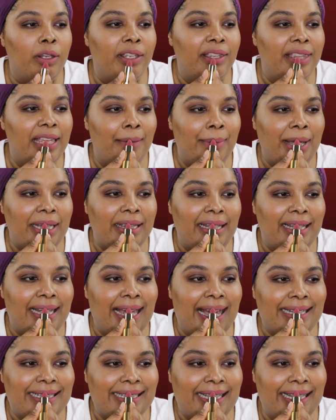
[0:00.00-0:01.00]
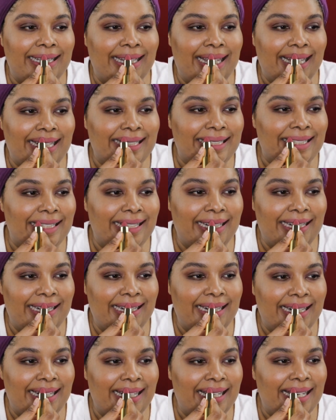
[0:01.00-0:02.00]
only thing about the last
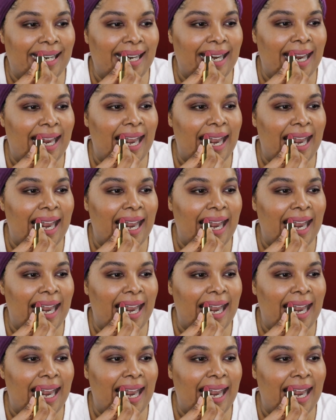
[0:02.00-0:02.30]
collection